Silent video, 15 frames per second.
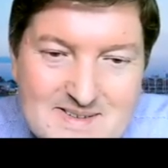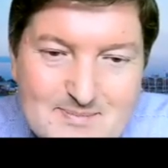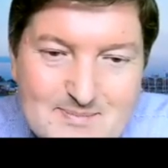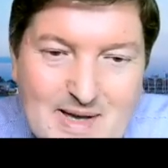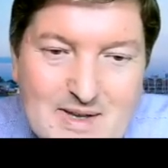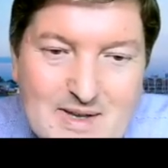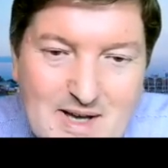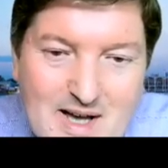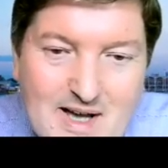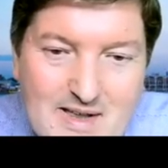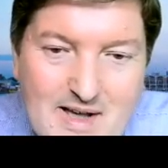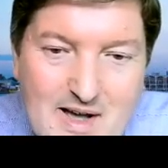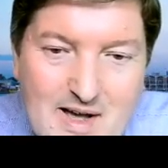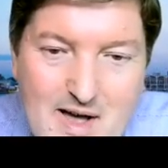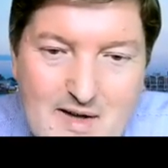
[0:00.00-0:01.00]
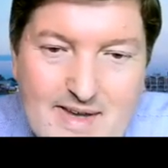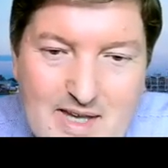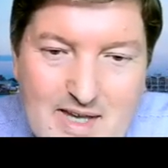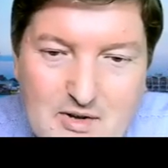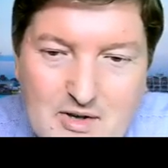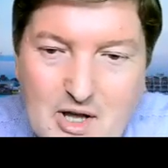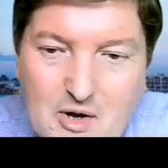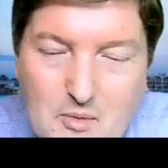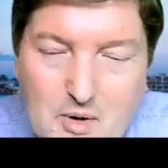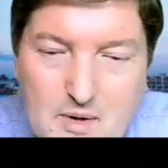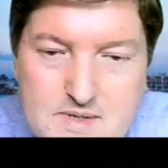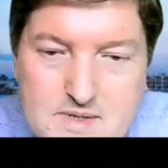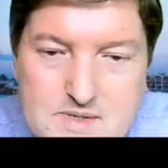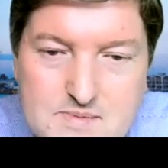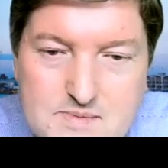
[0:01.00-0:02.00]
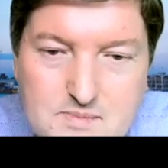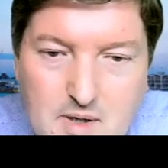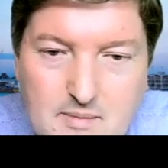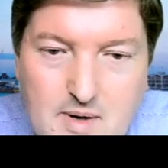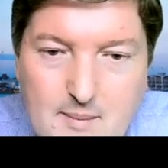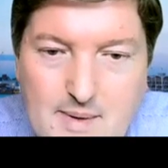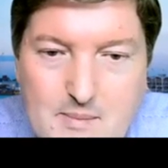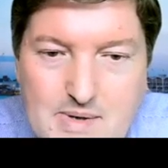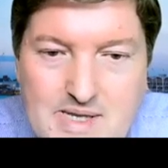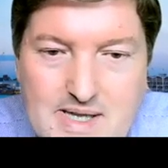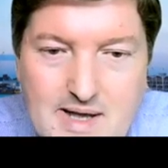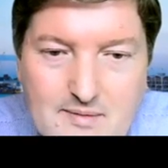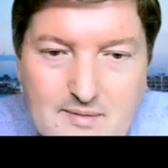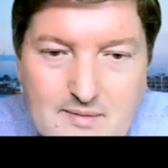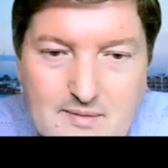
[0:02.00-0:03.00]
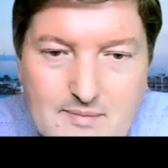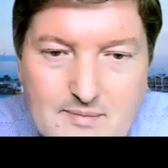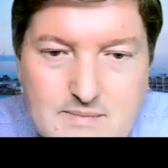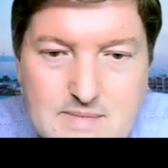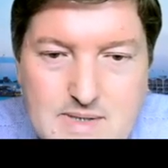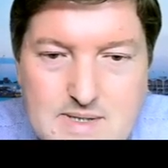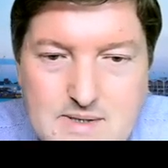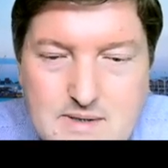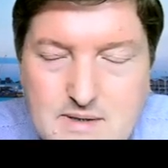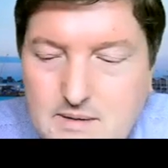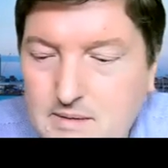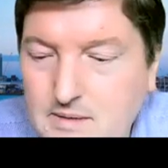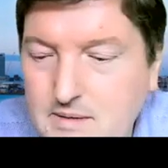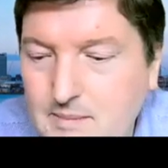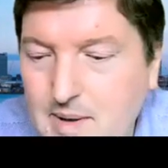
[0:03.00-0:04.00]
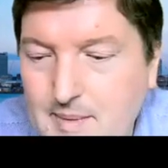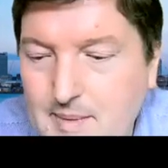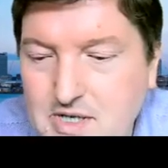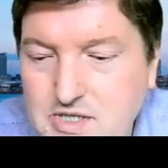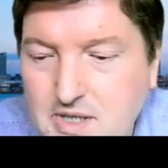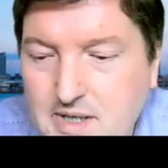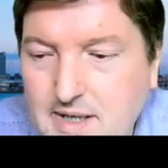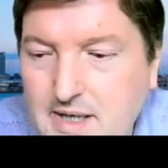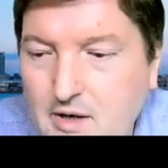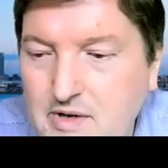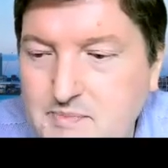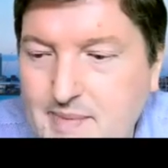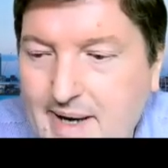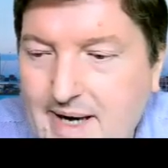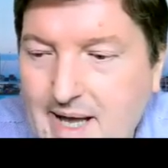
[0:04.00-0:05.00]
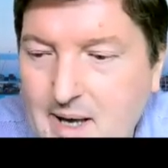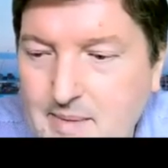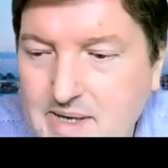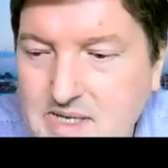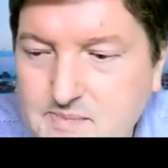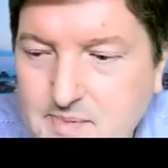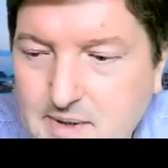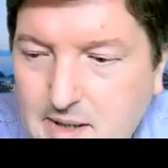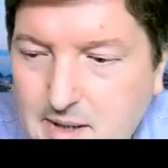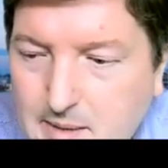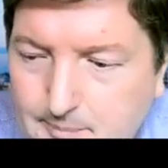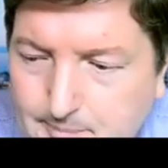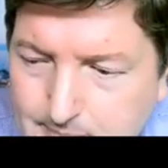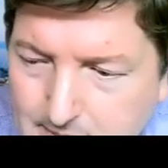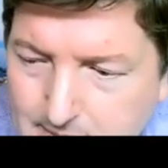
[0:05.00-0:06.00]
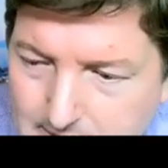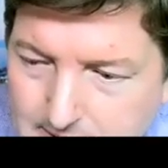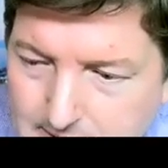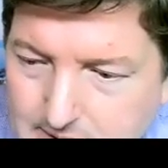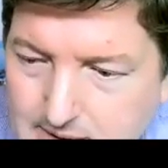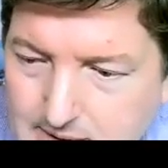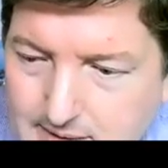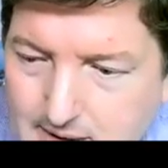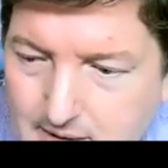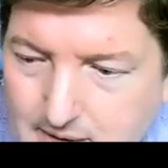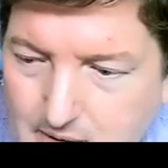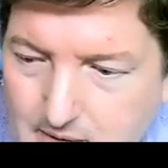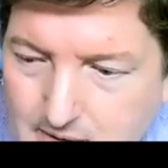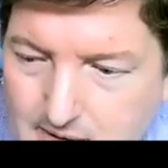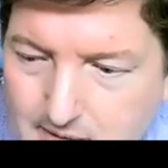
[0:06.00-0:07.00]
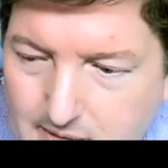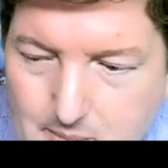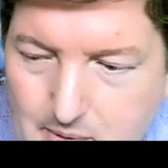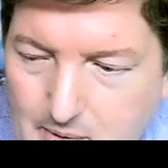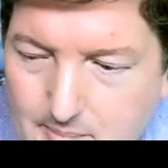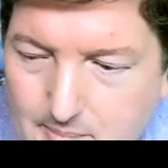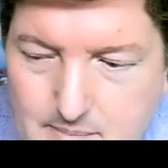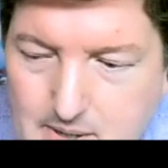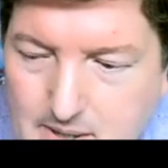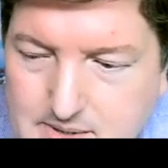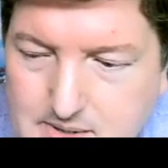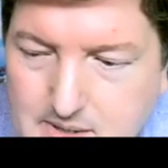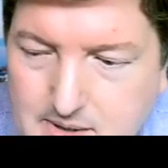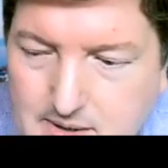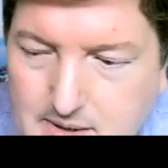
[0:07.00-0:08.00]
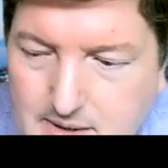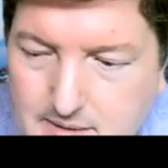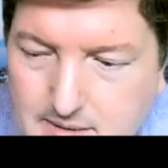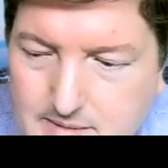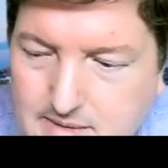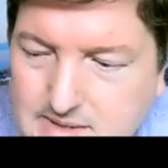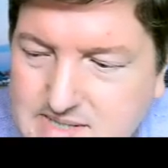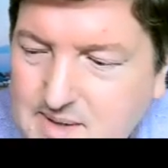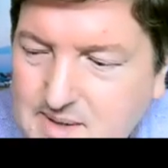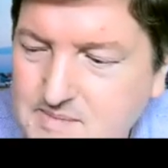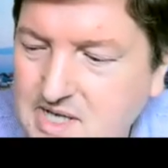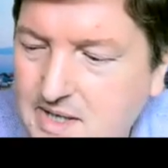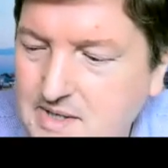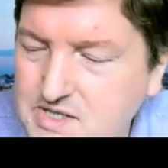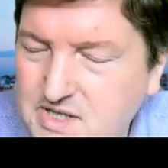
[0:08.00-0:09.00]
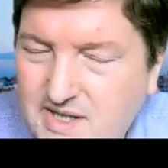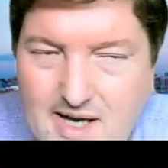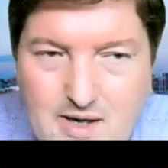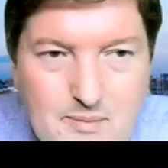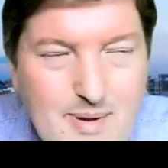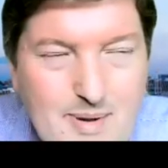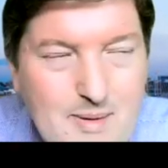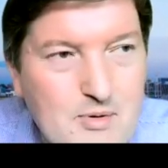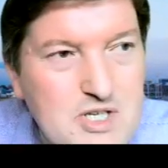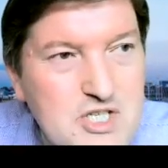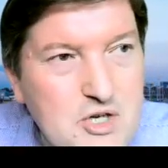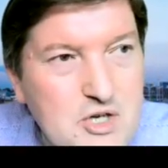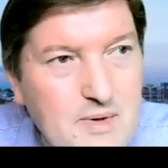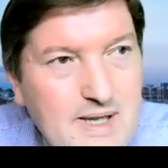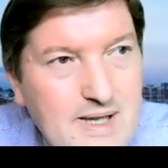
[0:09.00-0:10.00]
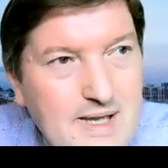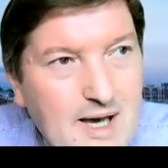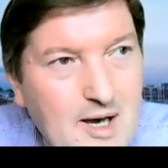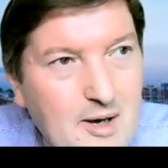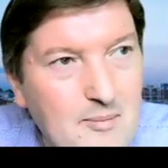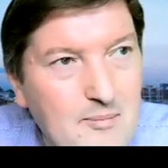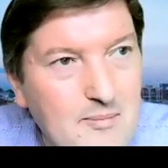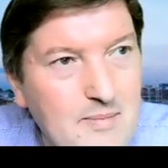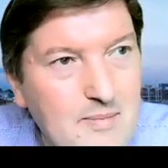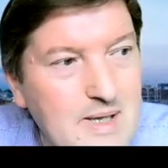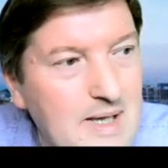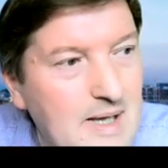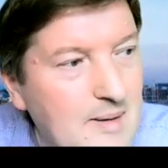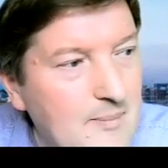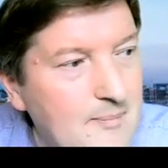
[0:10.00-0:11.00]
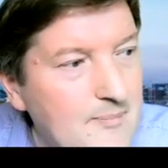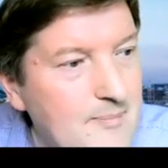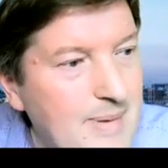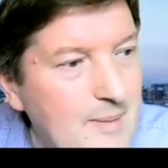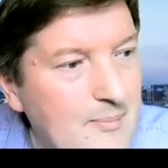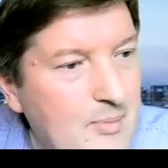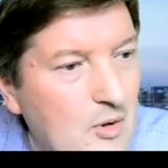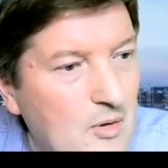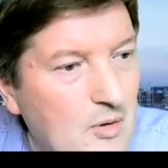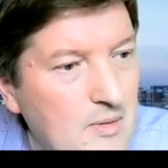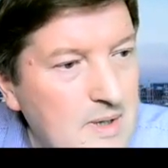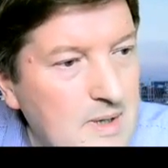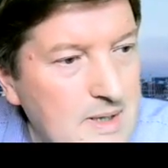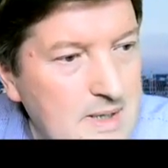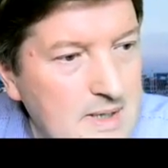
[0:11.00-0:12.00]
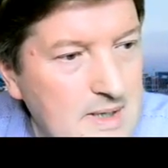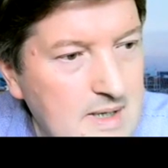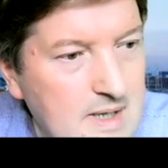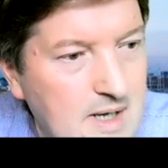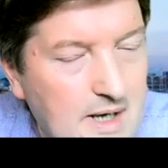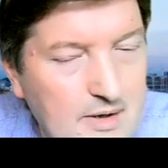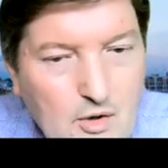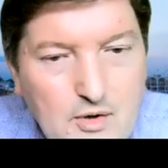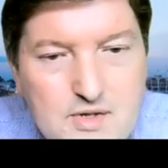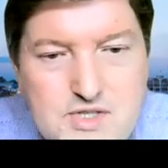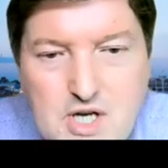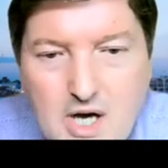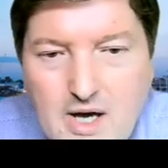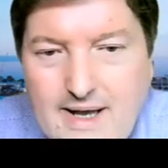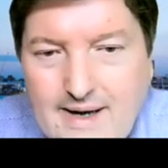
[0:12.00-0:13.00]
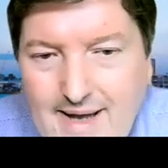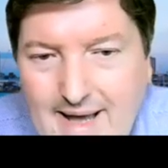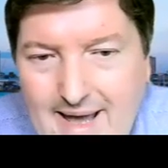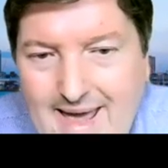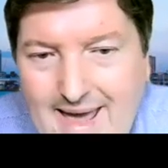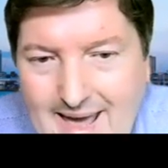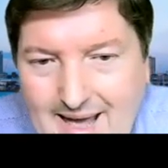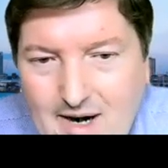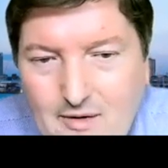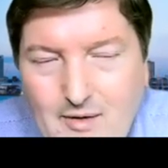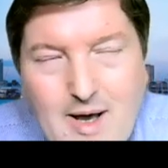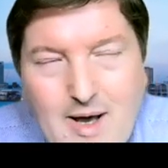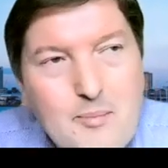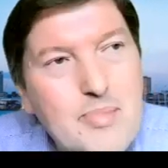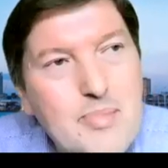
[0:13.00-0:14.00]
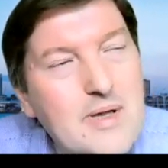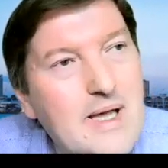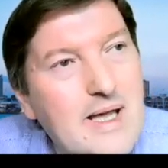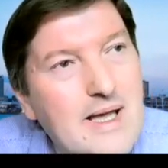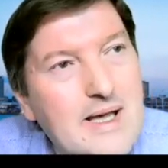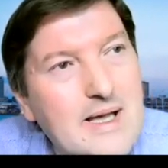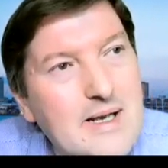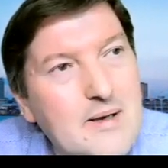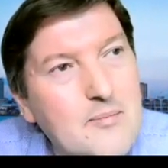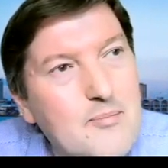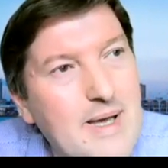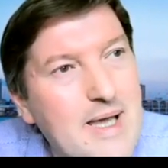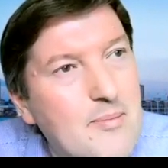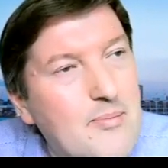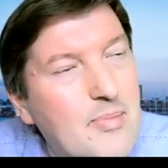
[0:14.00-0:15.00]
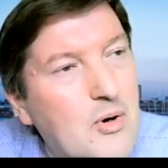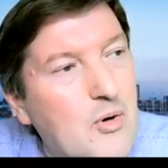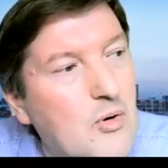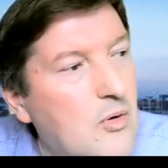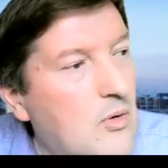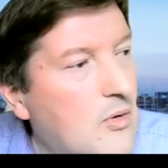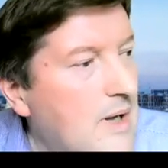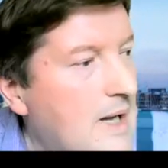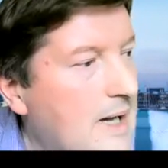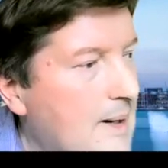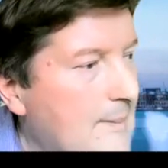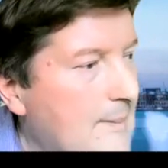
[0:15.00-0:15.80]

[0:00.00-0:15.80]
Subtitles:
but I think what's what. I mean, we did have. Maybe I shouldn't encourage bad habits, but I remember sometimes you get people chewing gum, people not tying their hair up, and people